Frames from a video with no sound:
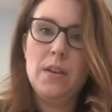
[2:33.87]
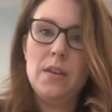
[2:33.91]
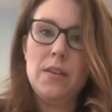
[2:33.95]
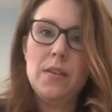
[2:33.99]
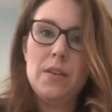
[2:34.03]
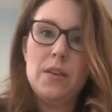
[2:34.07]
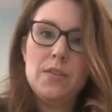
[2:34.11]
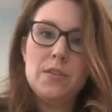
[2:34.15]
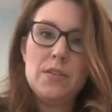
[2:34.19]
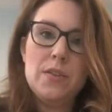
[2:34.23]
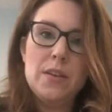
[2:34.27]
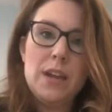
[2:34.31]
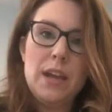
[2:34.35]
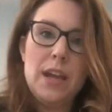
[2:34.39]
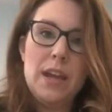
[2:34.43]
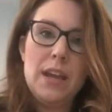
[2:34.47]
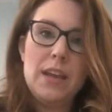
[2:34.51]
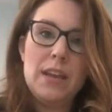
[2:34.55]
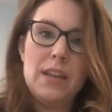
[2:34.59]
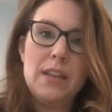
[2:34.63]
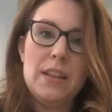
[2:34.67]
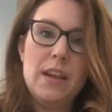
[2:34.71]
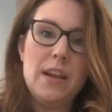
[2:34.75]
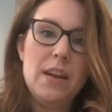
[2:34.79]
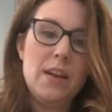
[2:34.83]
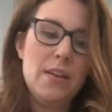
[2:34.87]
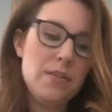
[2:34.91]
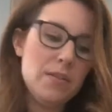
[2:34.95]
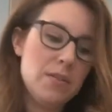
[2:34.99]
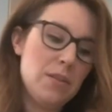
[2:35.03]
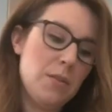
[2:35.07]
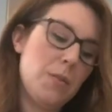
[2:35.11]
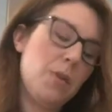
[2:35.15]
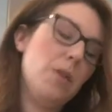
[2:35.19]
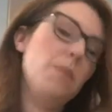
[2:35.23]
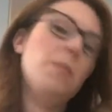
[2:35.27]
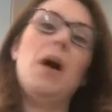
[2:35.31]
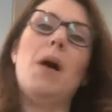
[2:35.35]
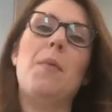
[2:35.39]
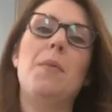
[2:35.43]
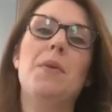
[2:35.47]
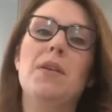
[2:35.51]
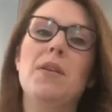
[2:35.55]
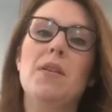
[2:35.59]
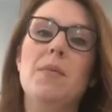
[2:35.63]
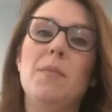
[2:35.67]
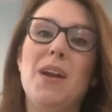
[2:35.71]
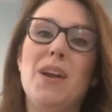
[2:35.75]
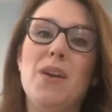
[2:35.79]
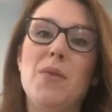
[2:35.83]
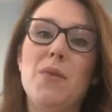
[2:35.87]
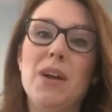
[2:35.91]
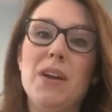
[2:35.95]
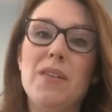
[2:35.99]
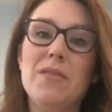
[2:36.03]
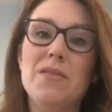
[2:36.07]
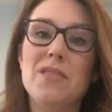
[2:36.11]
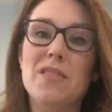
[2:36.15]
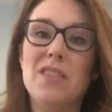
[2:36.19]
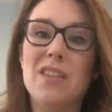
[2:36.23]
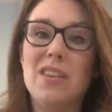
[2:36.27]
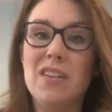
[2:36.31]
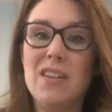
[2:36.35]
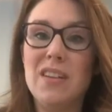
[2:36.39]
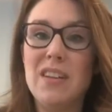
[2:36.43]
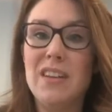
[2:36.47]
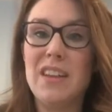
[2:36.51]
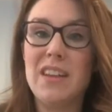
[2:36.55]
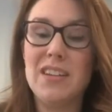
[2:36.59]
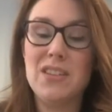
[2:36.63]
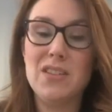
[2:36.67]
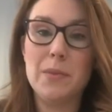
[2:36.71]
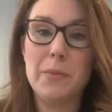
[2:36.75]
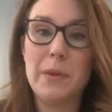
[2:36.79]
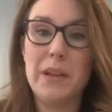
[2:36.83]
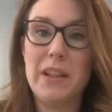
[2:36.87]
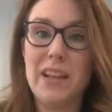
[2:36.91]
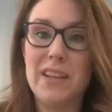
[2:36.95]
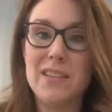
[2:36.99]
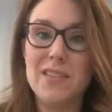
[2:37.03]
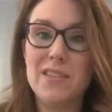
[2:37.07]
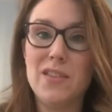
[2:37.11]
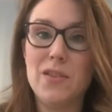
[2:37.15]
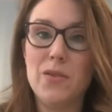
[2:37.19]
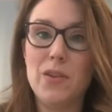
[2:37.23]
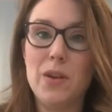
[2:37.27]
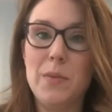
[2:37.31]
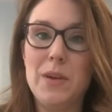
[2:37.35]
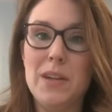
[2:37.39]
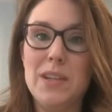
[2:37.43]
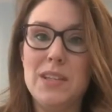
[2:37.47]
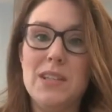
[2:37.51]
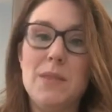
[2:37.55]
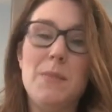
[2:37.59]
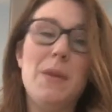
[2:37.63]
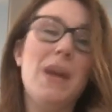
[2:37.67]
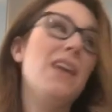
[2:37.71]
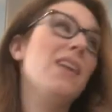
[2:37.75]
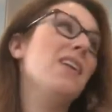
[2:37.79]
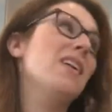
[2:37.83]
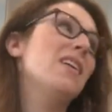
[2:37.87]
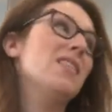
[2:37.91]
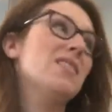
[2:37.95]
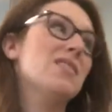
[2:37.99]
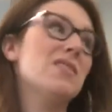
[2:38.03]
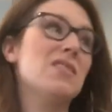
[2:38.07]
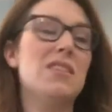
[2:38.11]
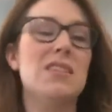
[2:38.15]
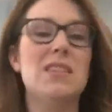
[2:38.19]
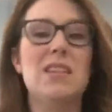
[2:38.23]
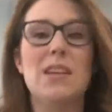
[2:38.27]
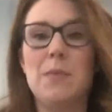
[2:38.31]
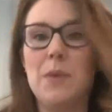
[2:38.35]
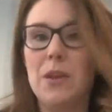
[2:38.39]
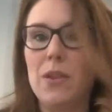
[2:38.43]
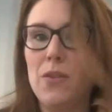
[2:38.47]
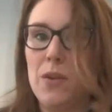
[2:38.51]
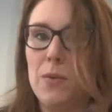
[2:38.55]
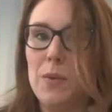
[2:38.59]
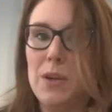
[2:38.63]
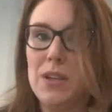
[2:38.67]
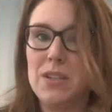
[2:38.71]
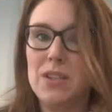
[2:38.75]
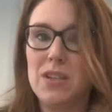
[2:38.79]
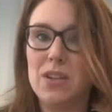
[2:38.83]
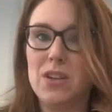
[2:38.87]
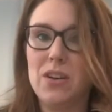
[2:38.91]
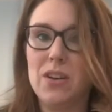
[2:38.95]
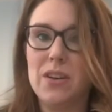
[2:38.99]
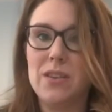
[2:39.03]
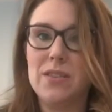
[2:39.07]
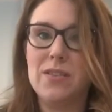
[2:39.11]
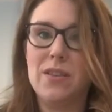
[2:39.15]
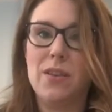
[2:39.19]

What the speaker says: There's our cake in there. So I'm gonna pop it in the microwave. So literally that took me less than 3 minutes to make, and it's gonna take me 3 minutes to cook.